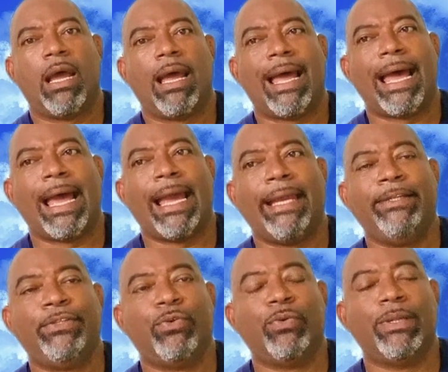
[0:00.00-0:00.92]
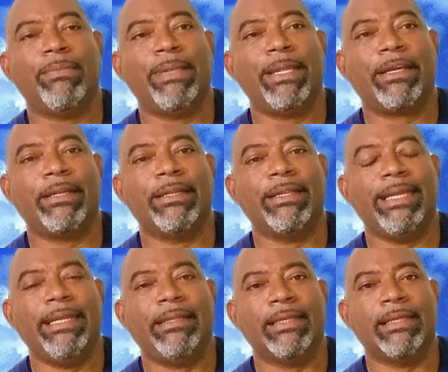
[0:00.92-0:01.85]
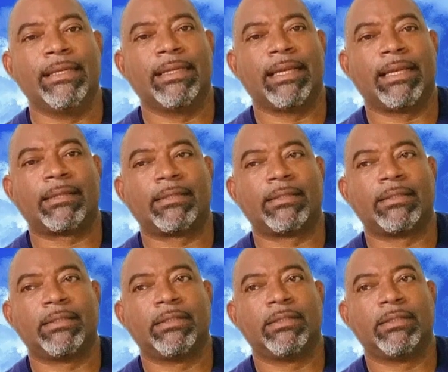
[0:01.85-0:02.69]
I told them they couldn't eat in class.